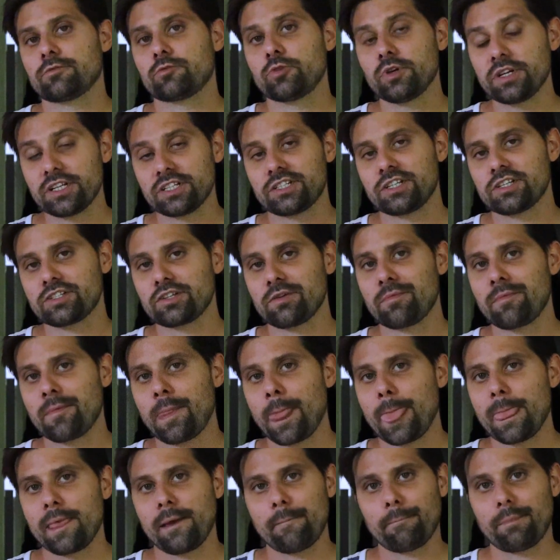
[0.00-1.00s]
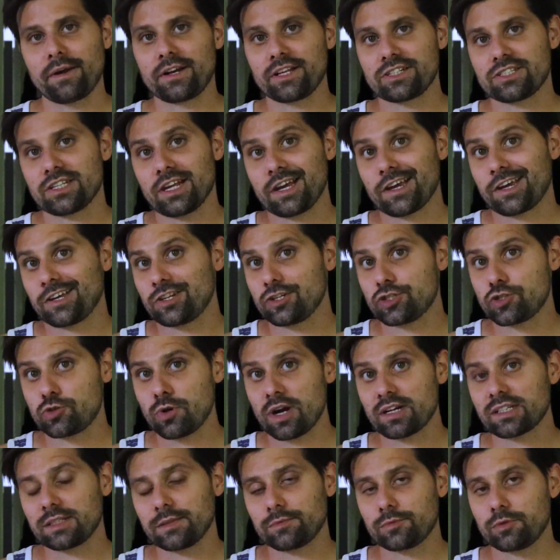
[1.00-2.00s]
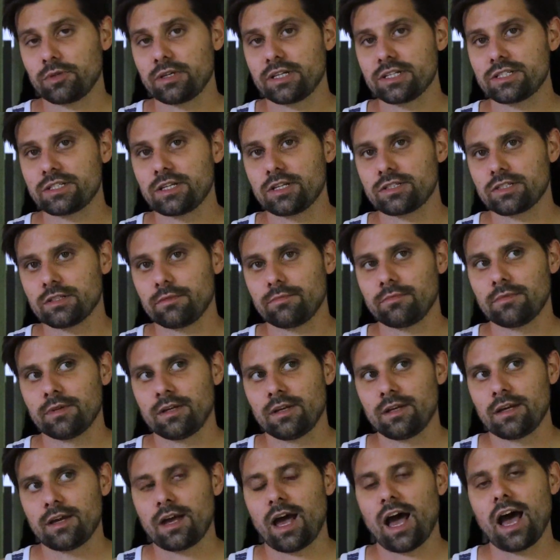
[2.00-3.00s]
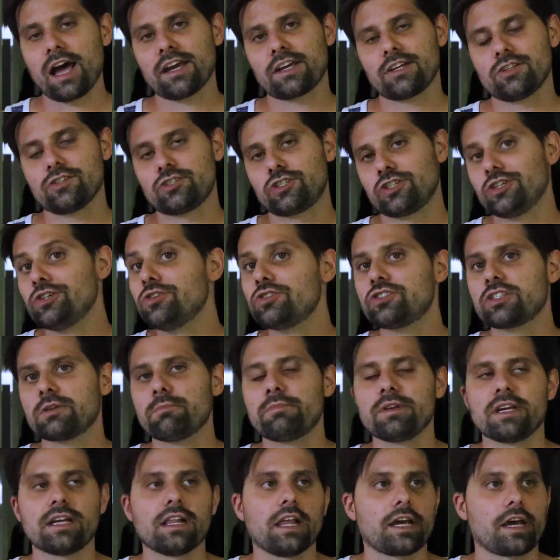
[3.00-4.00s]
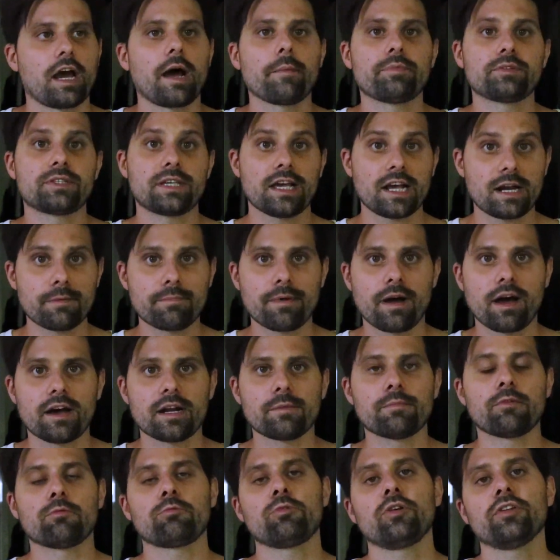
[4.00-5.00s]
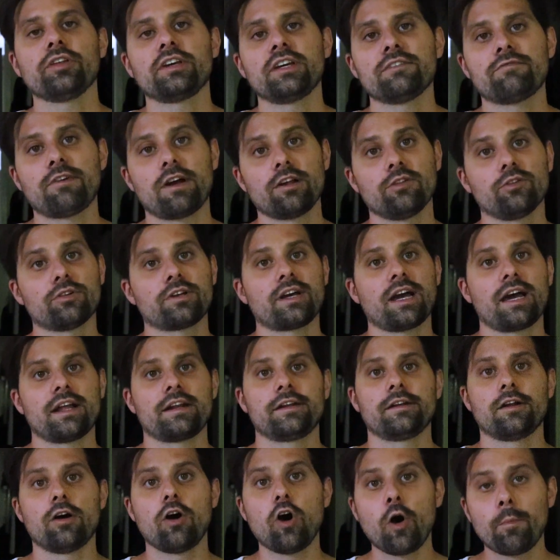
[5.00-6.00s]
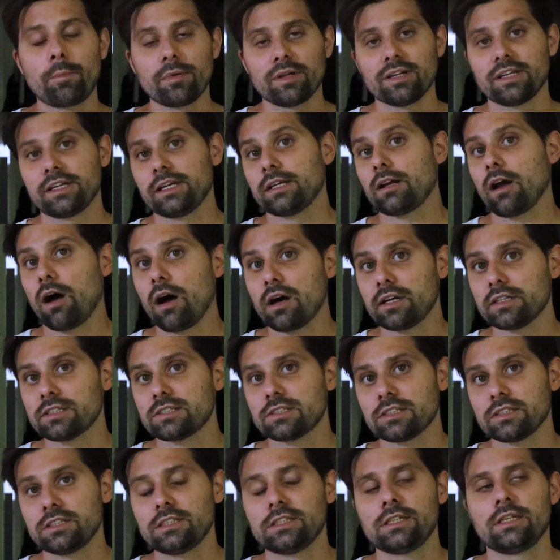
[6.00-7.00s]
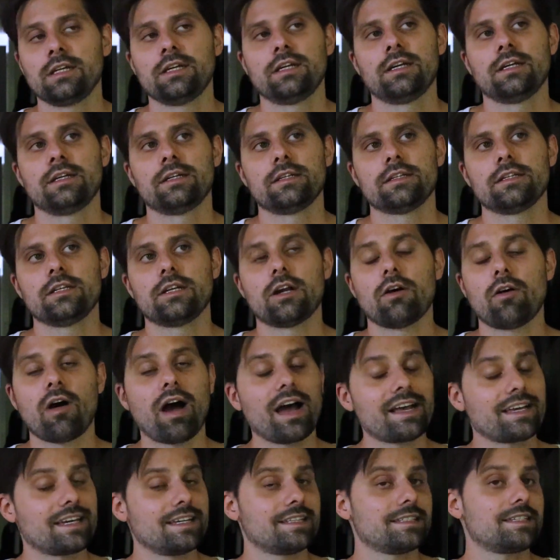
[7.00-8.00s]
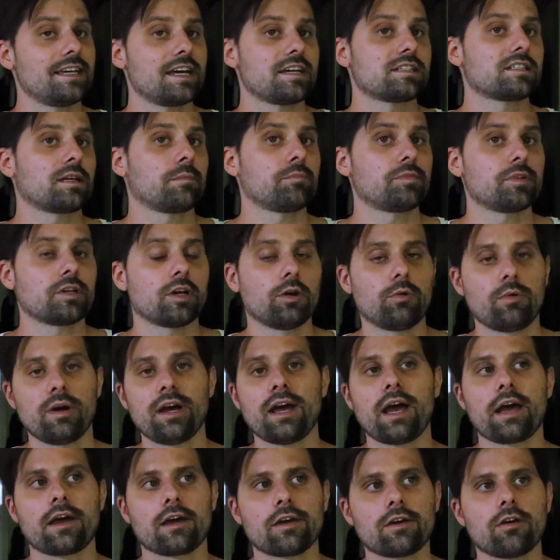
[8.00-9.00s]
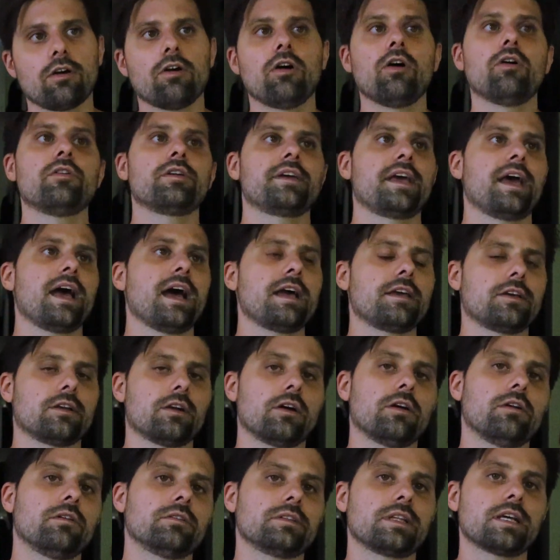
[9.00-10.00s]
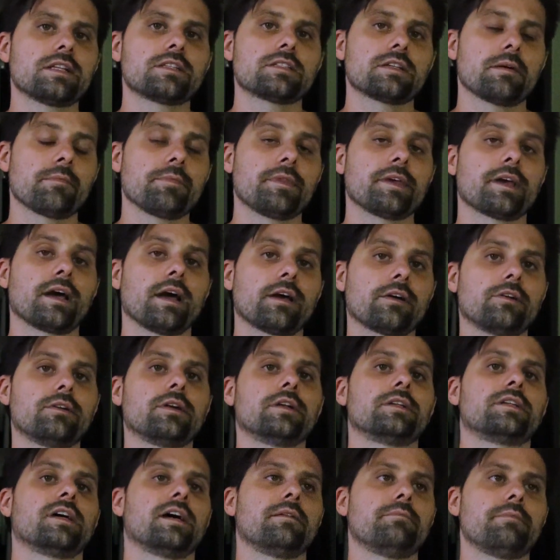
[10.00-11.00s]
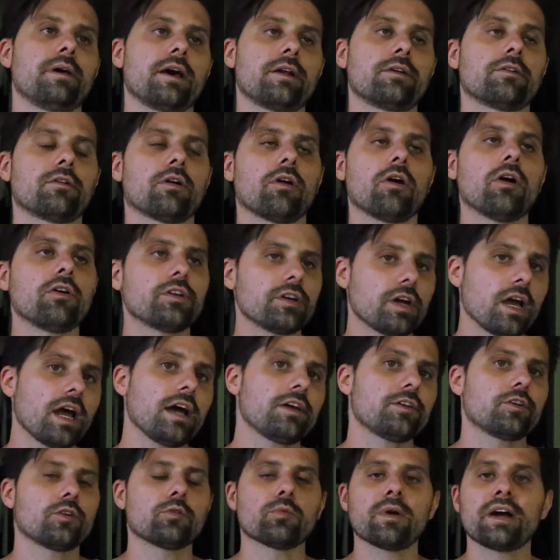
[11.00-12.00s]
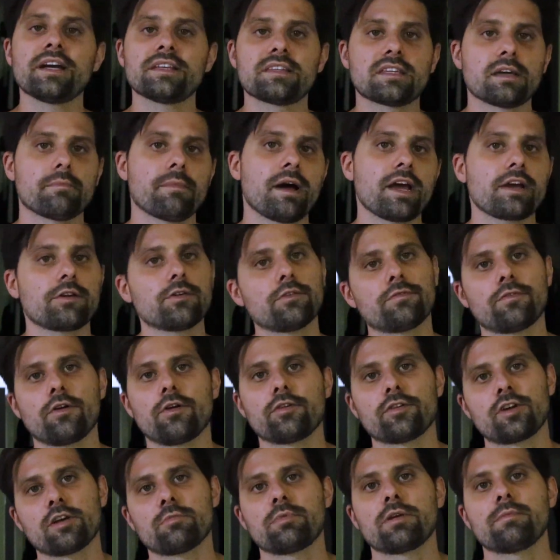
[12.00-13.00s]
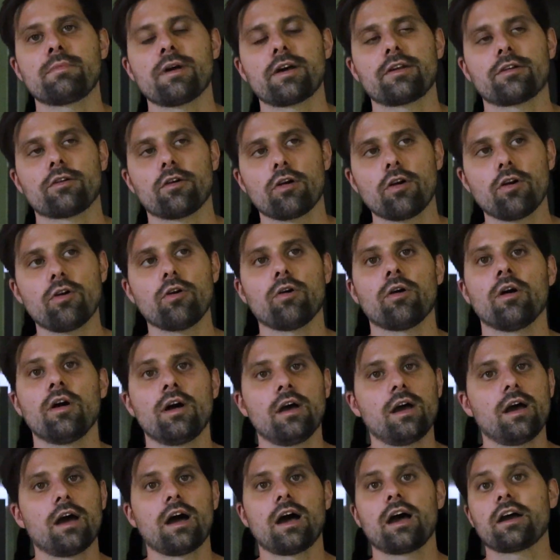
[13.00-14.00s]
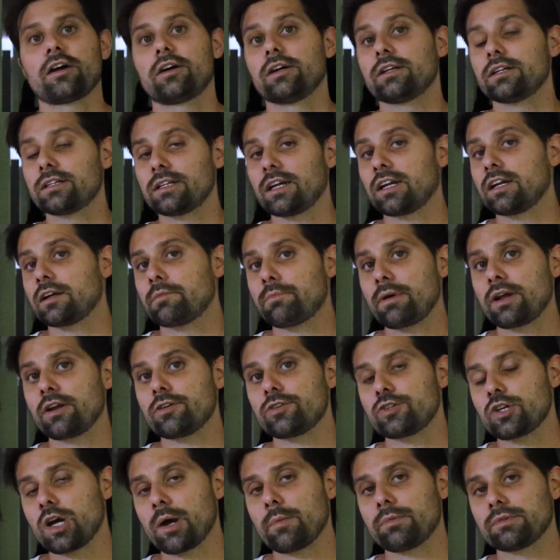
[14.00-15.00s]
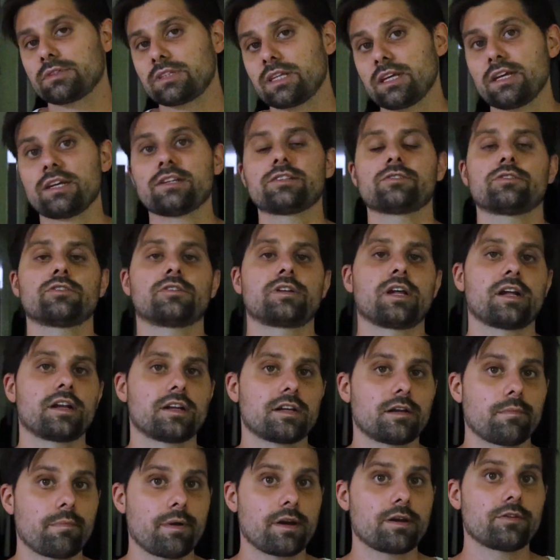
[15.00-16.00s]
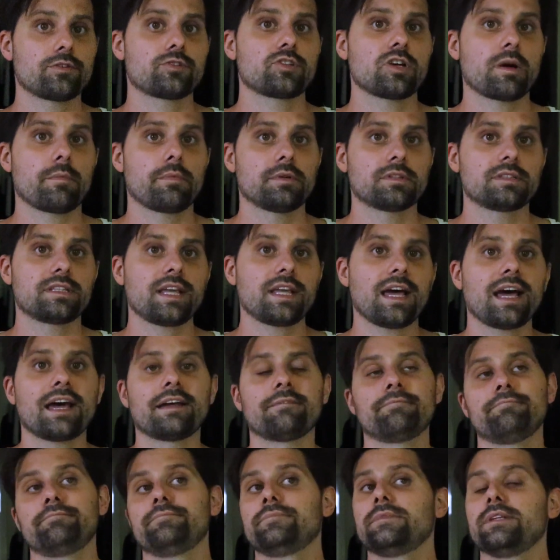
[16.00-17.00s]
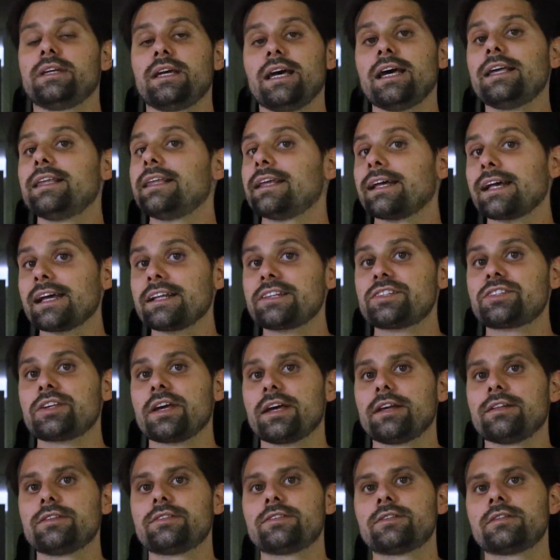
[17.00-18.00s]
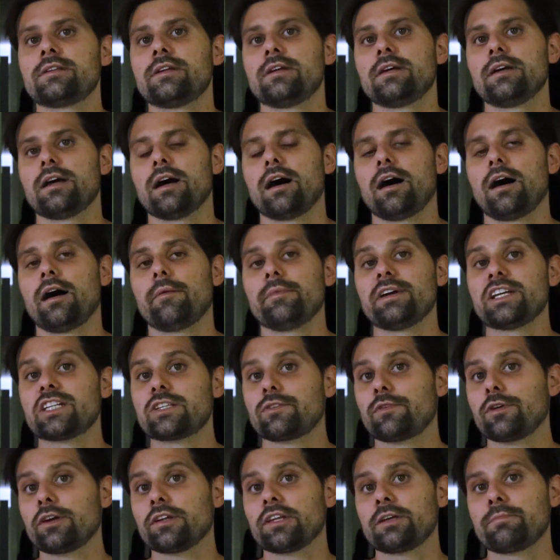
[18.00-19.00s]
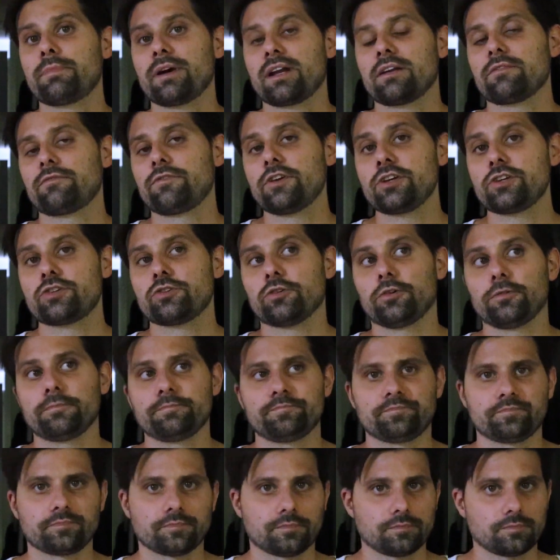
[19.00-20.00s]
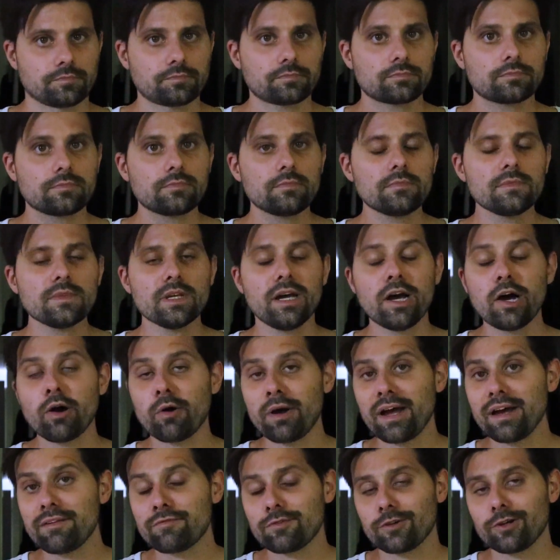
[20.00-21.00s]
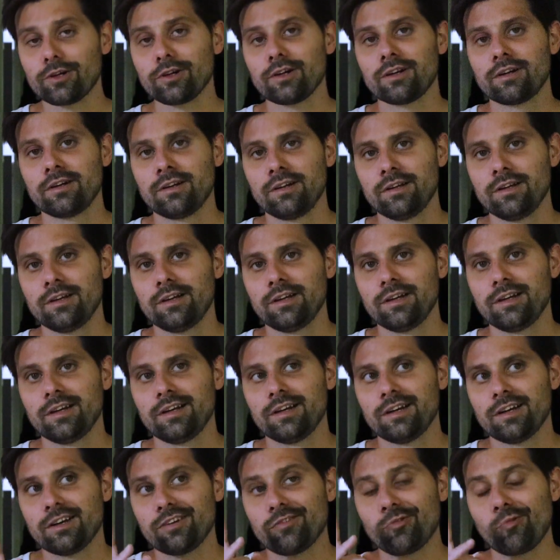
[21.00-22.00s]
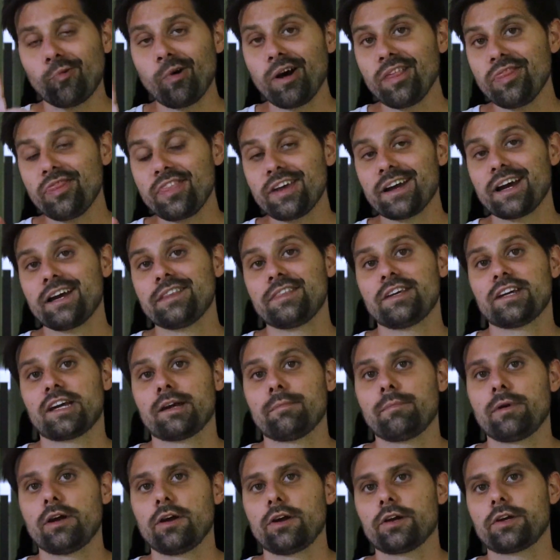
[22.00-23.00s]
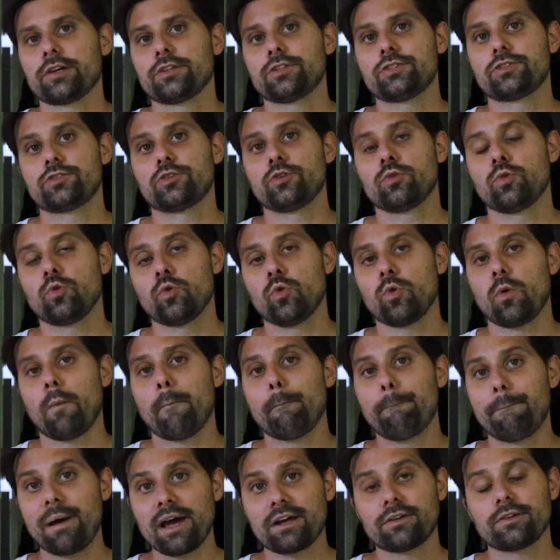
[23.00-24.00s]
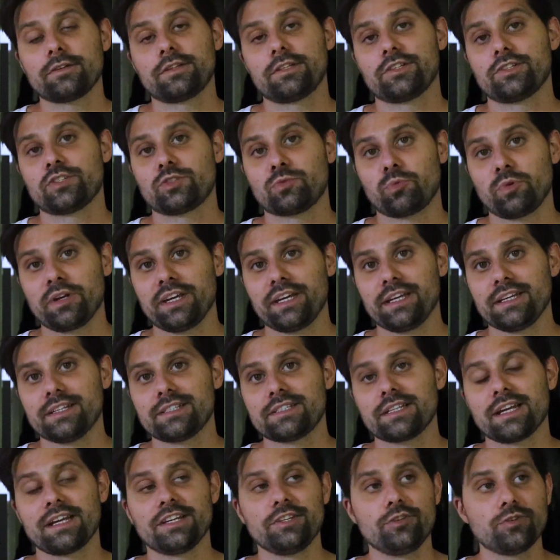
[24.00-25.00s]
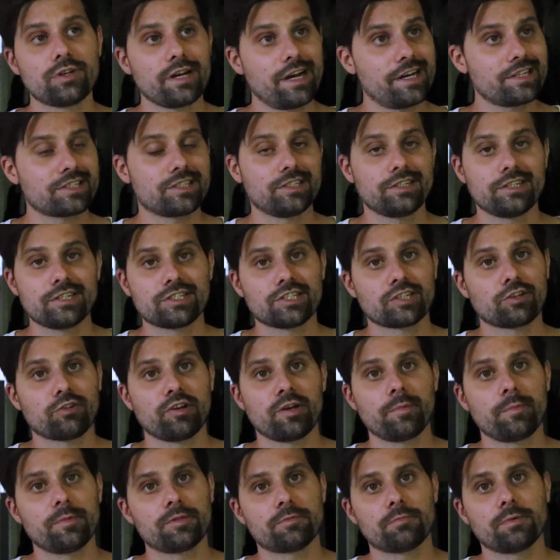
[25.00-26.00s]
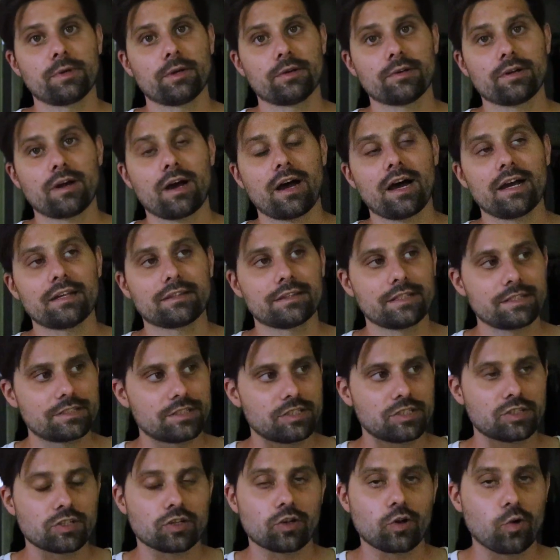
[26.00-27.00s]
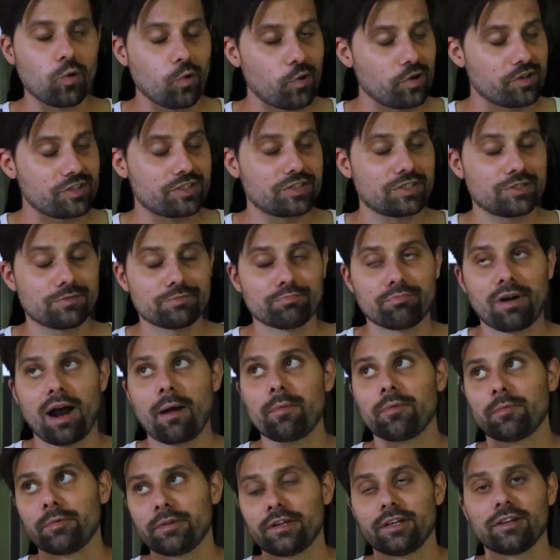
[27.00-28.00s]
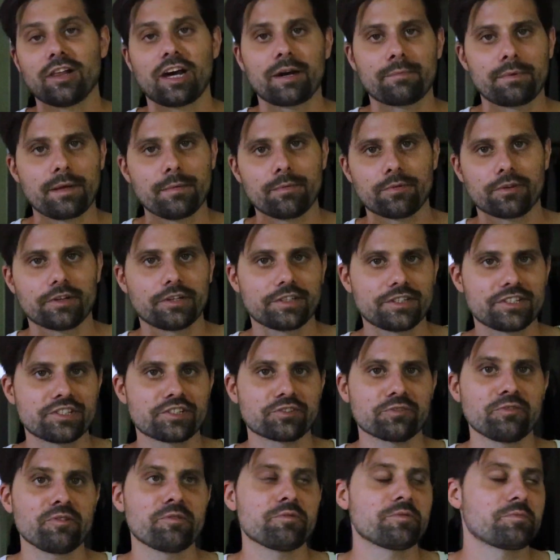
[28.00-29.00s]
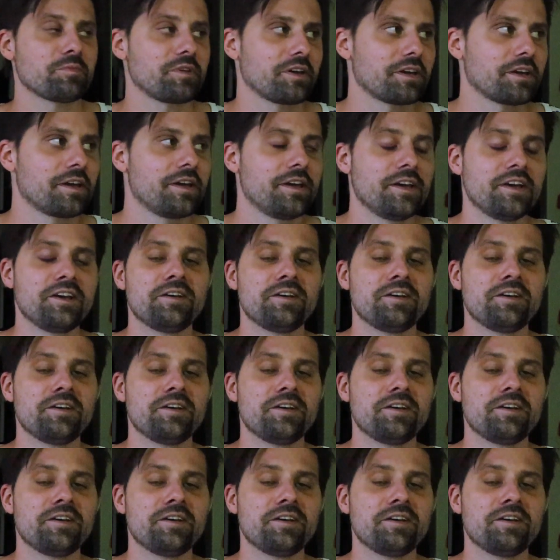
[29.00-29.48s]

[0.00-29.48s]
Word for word: criticism, but it's like constructive criticism, I can choose to be like upset about it. But really, if I look at it openly and honestly, you know, I can take something away. I can go, oh yeah, you know, that's something I could have done better. Oh yeah, you're right. The microphone could be better. Oh, I could have done a better job with this or done a better job with that. In that sense, um, it's really beneficial. However, one thing I think Americans do better than Swedes, and you guys can disagree with me or not, this is a course, probably a lot of people are going to disagree with me,